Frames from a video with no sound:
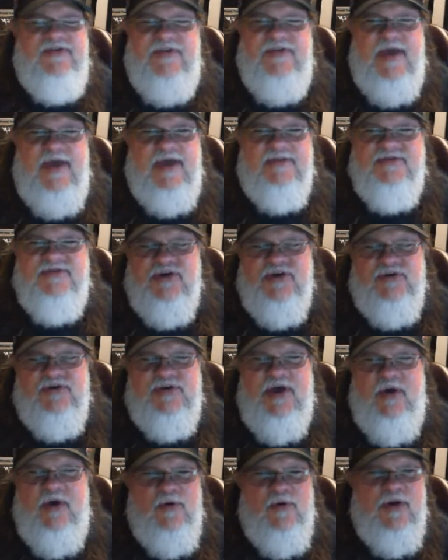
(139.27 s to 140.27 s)
See, that shows
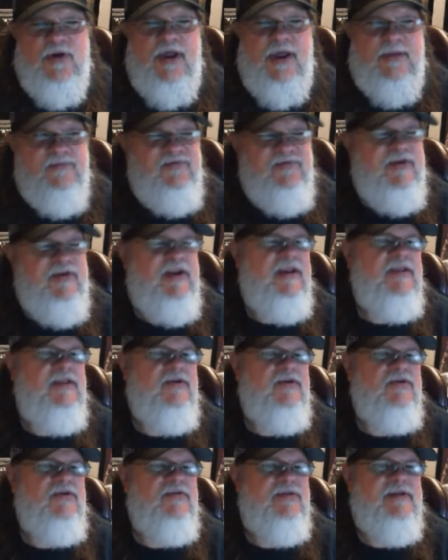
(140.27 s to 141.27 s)
how old I am. Sending
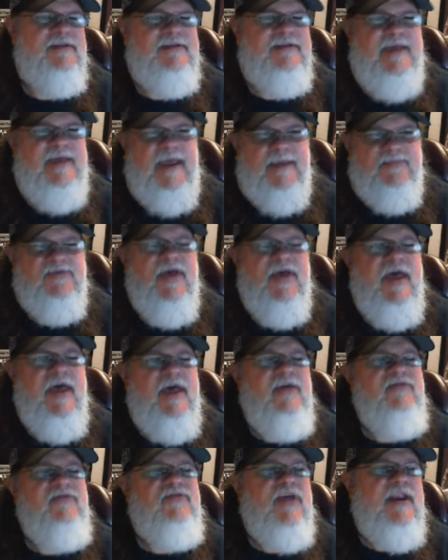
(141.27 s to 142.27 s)
the tapes,
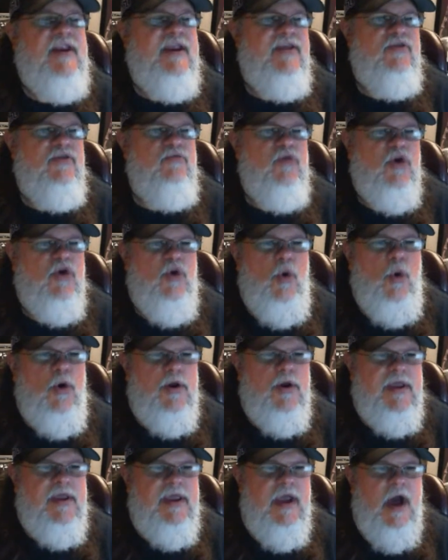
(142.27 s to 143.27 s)
sending the
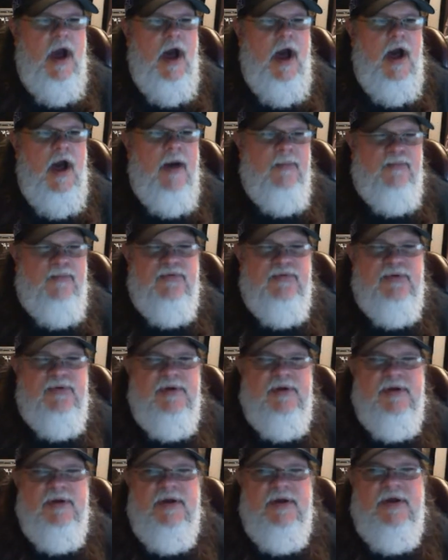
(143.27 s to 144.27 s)
recording up
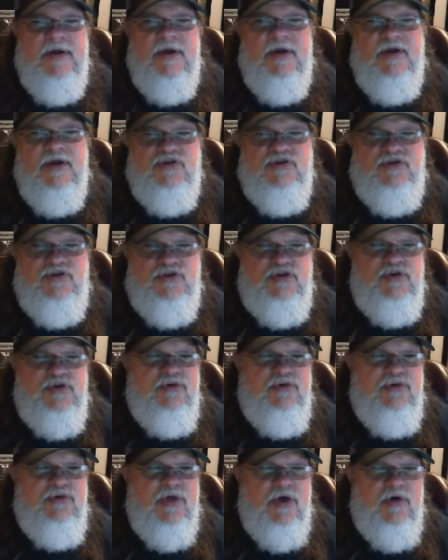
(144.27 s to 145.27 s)

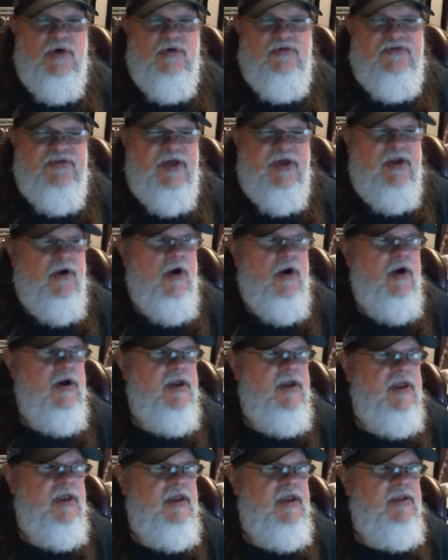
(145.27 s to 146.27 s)
to those that
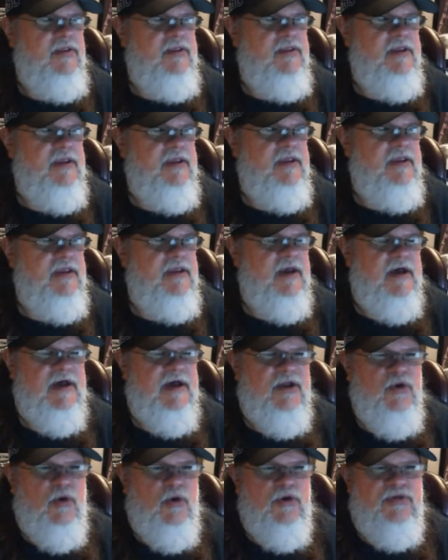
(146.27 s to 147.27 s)
are in the
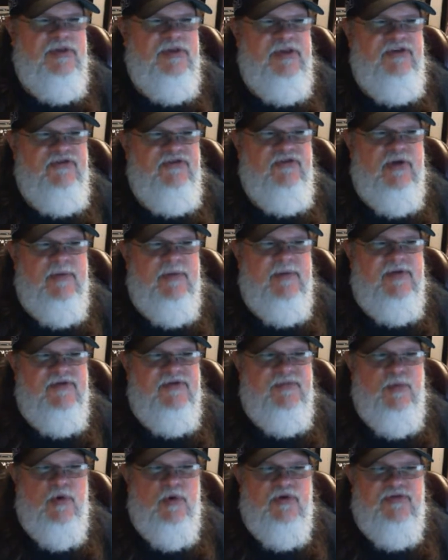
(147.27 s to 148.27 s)
Northeast Streaming
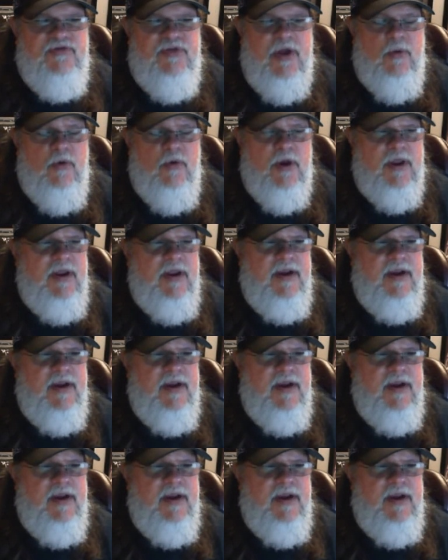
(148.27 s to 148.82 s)
Sports Network.